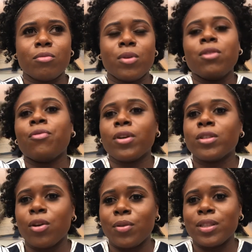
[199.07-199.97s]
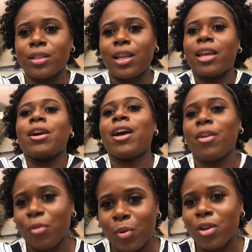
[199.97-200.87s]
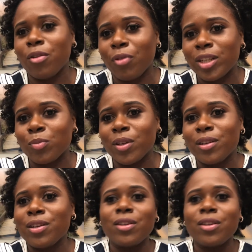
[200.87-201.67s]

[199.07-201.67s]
when you first go into when you're a freshman,